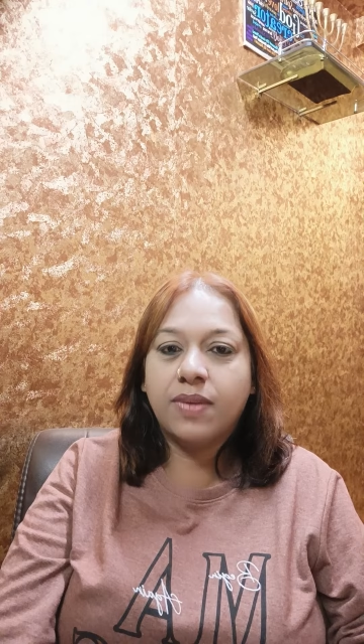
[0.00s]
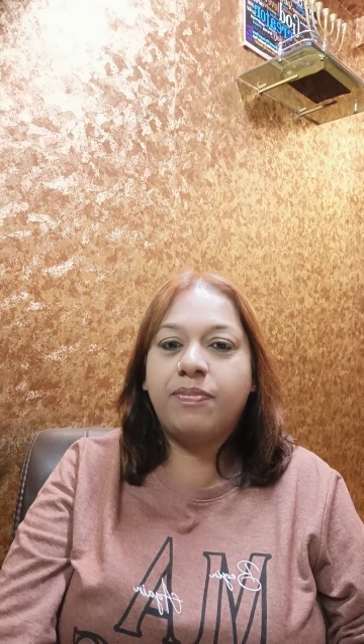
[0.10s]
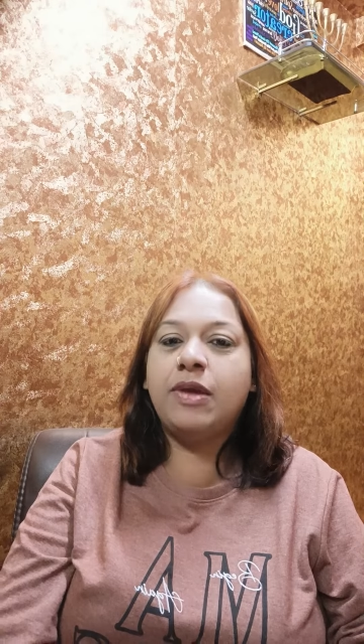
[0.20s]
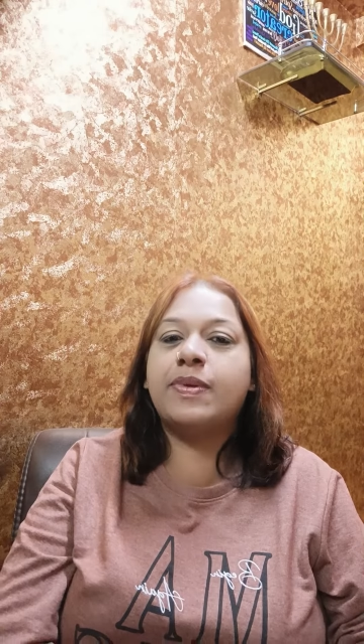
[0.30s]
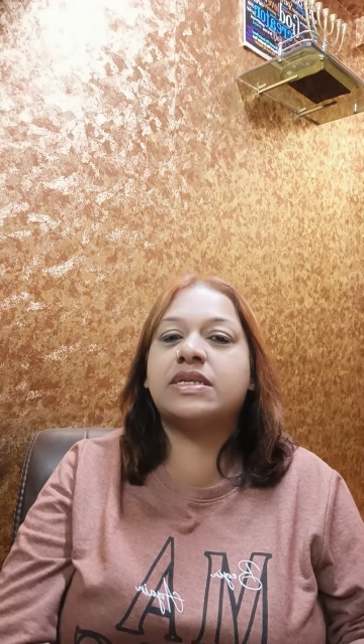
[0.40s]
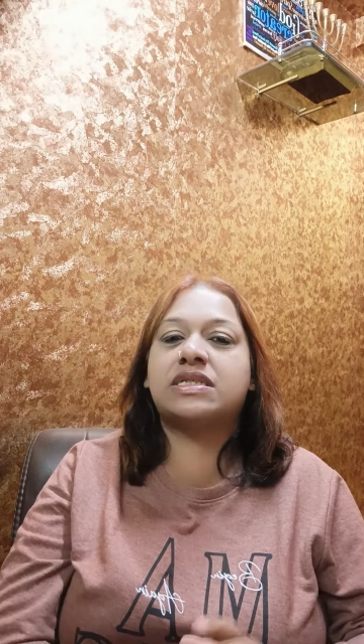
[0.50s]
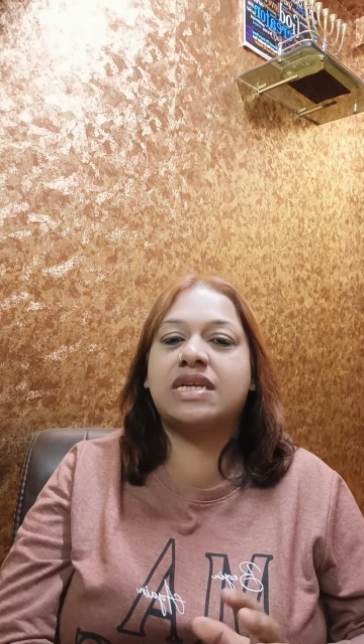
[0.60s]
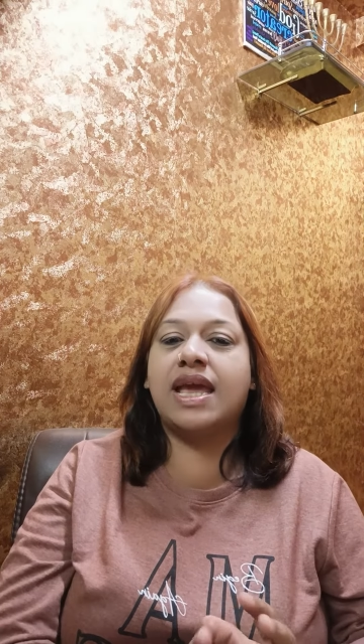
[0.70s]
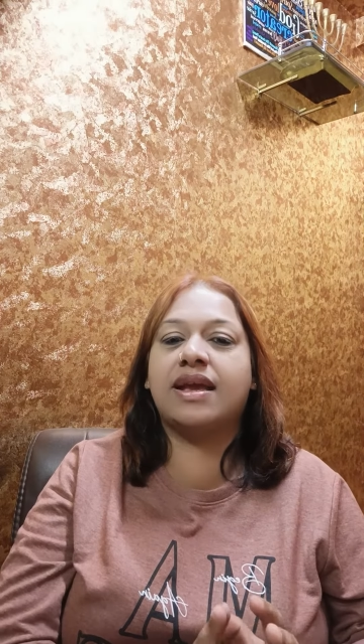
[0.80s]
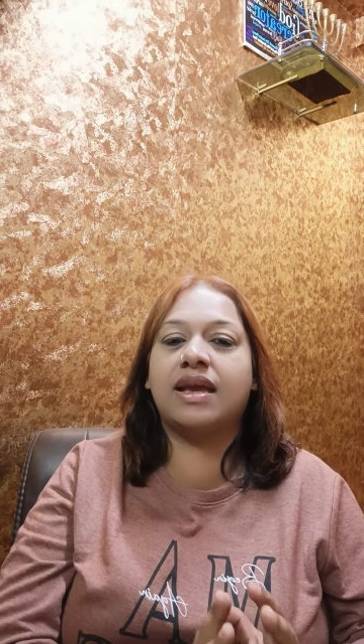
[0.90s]
People
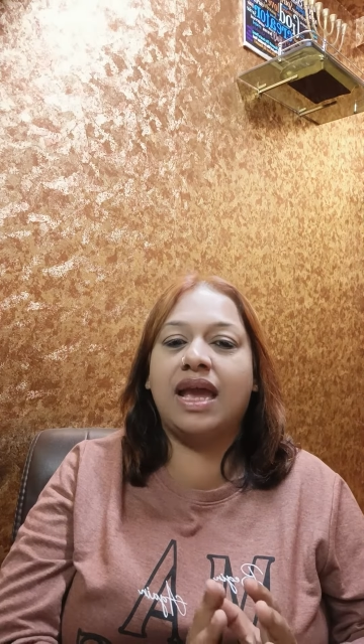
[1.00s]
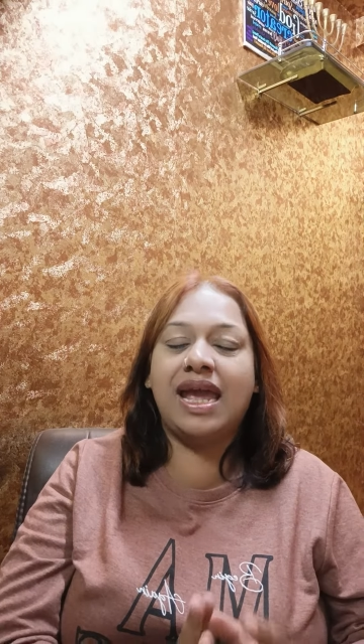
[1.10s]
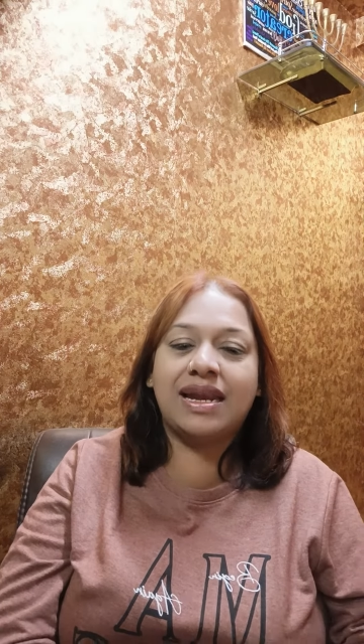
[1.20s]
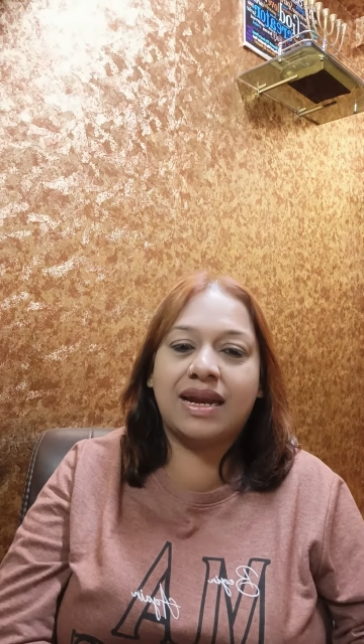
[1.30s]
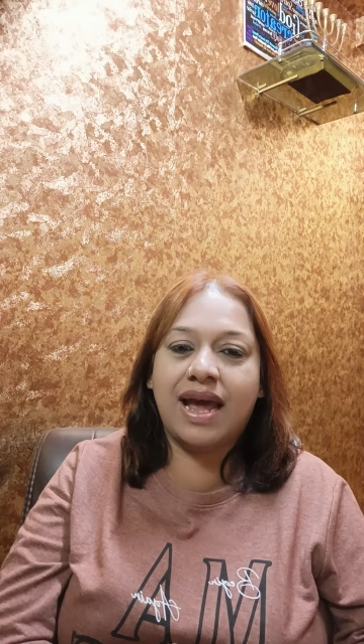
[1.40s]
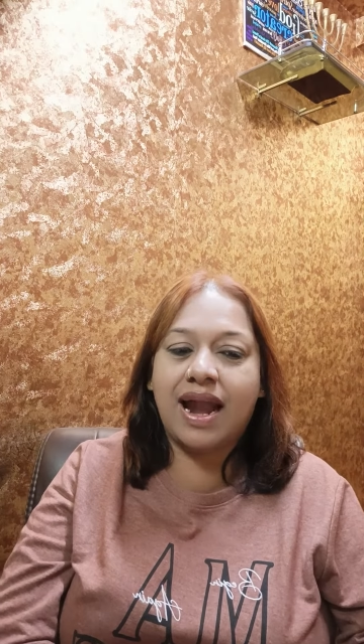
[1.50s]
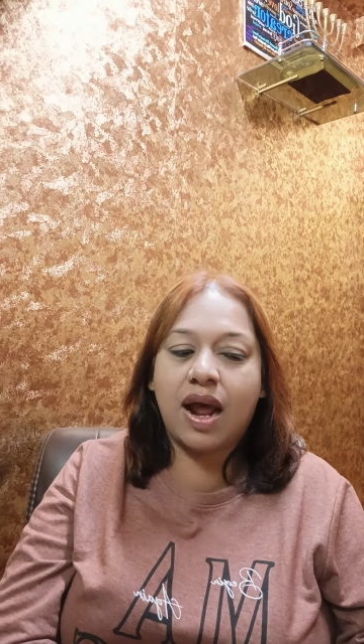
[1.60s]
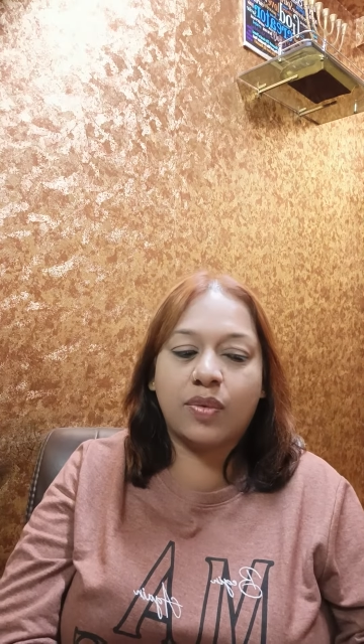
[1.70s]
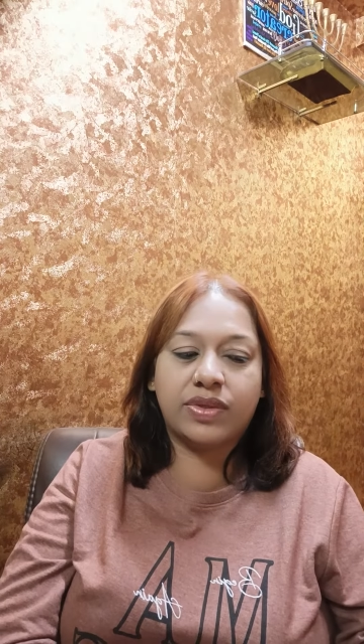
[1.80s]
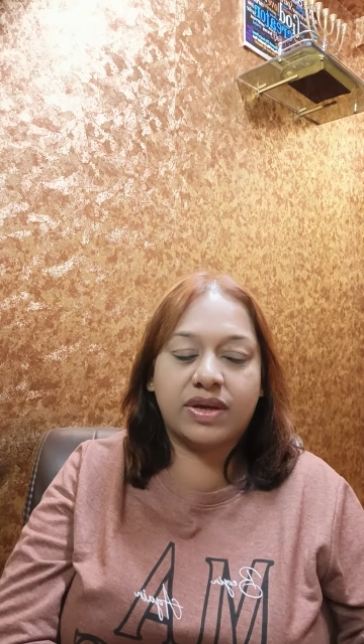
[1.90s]
staying in and
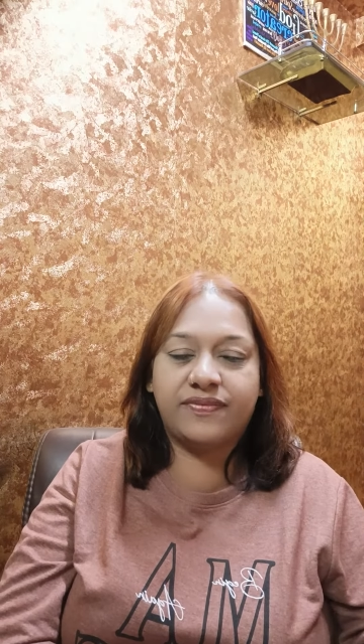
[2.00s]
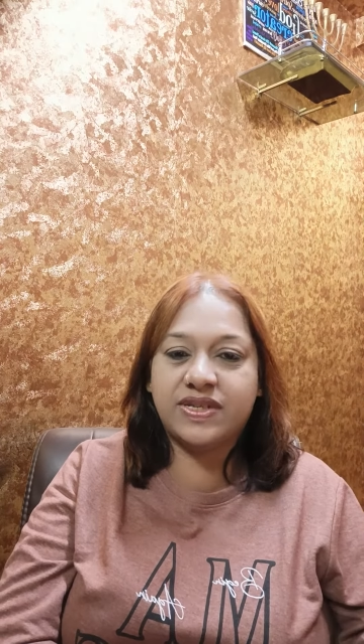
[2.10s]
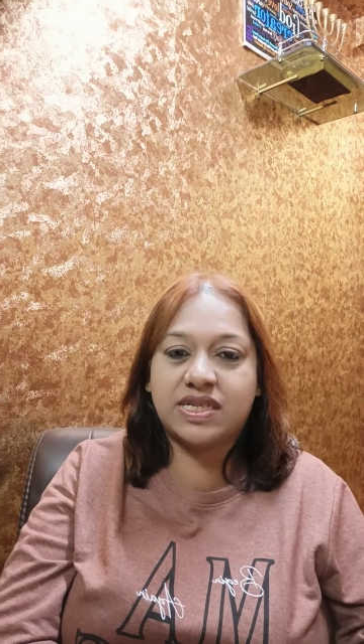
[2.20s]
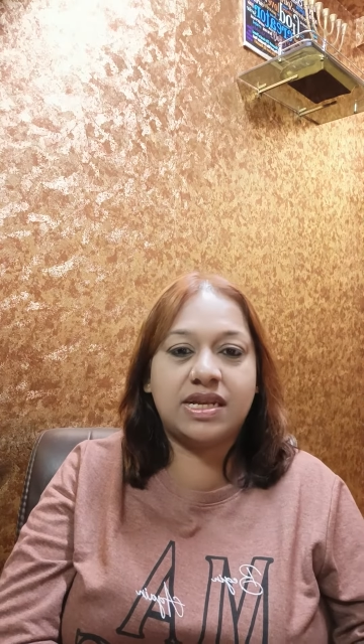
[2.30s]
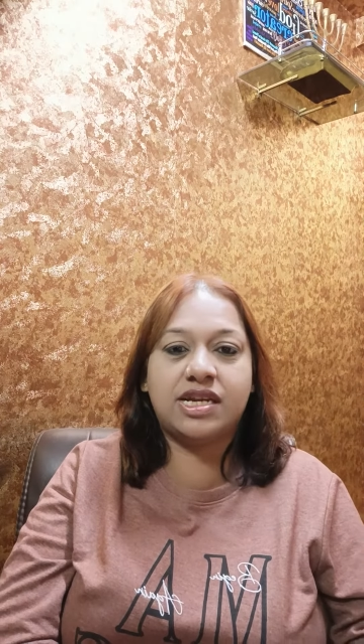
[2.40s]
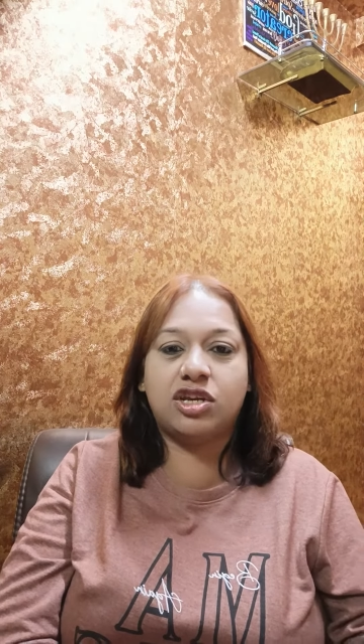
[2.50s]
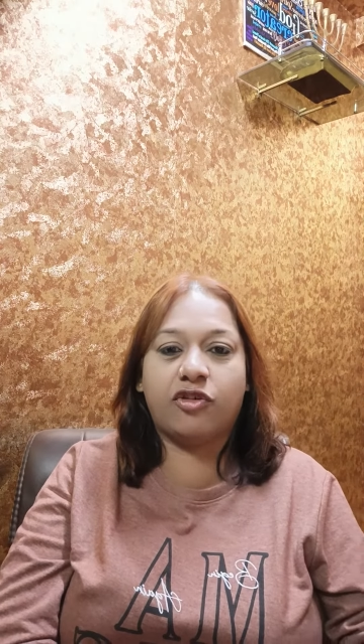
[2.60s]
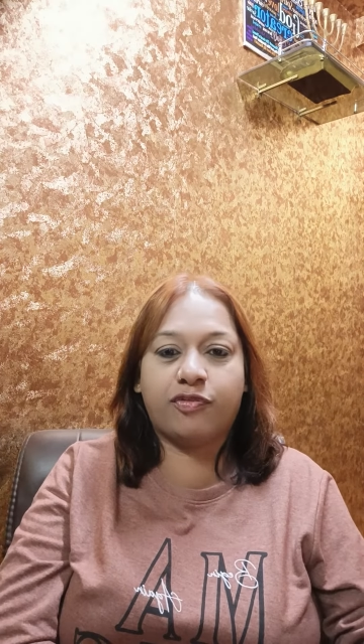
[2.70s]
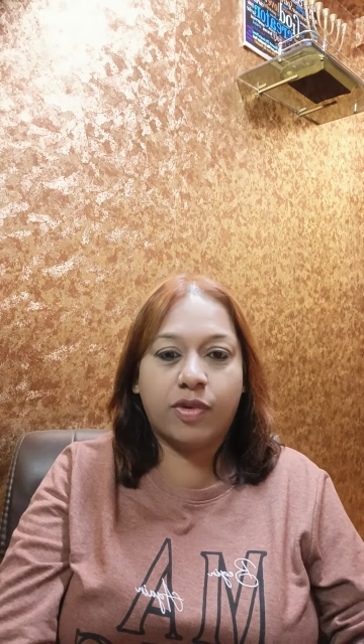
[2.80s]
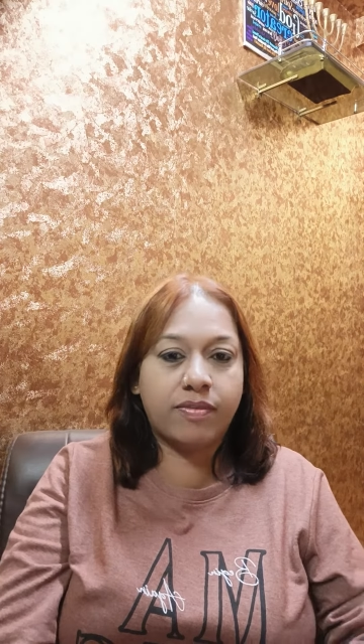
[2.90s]
around the vicinity
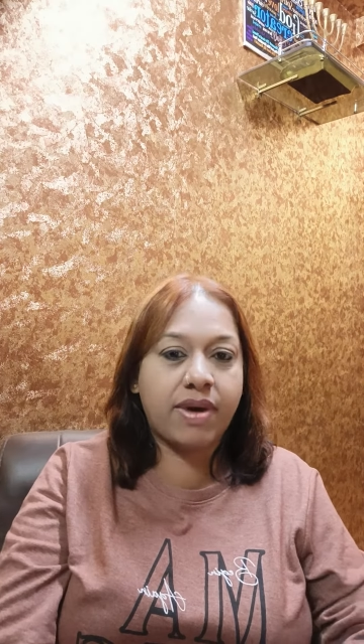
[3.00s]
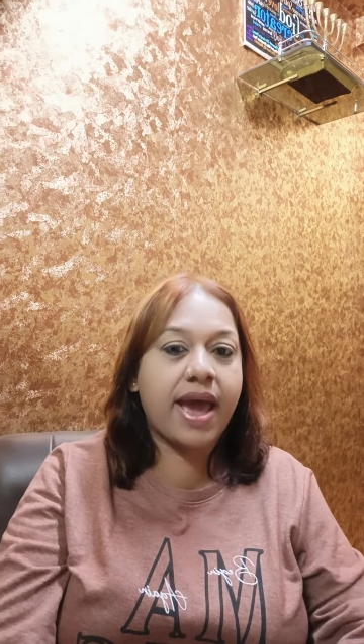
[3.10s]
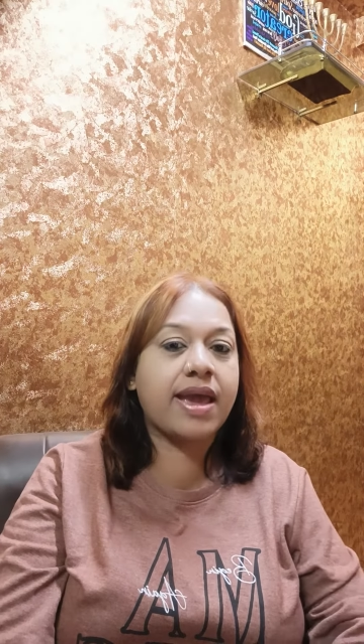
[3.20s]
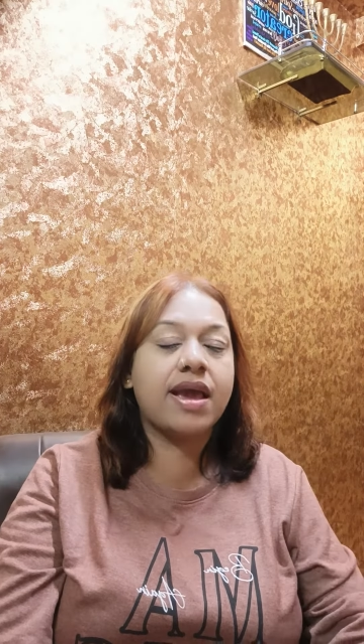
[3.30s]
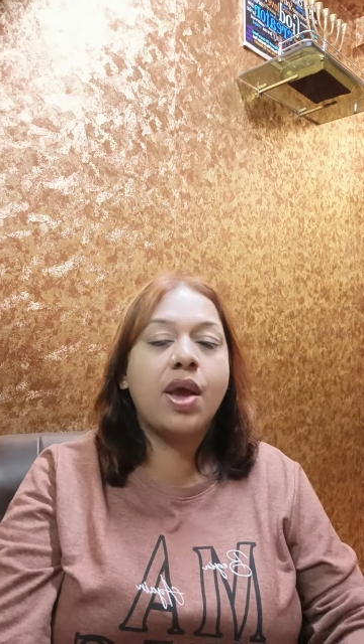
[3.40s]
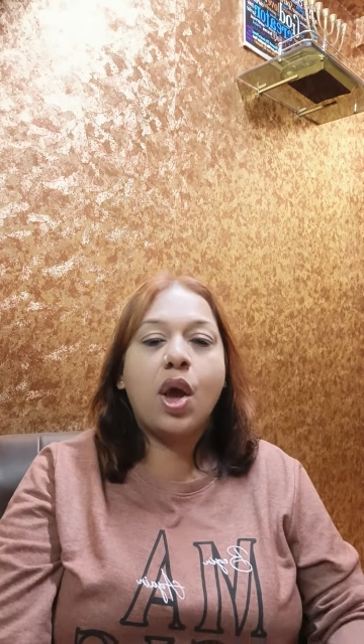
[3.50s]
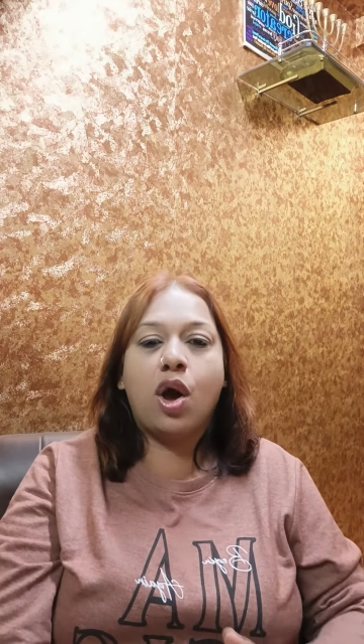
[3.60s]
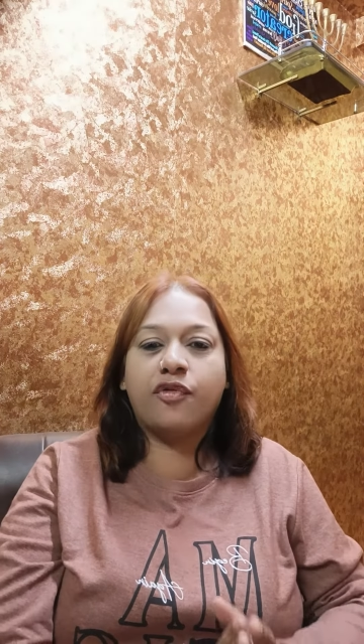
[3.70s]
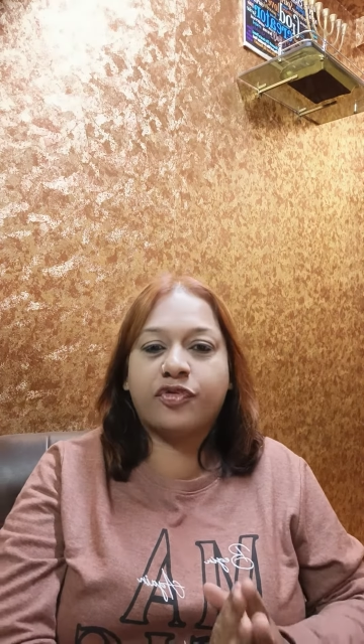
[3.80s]
of Mumbai, of